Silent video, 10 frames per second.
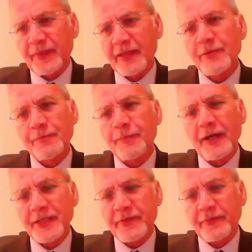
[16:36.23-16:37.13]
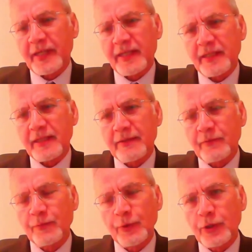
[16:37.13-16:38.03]
pathway would
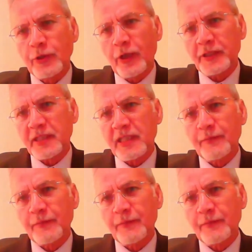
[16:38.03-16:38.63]
not give us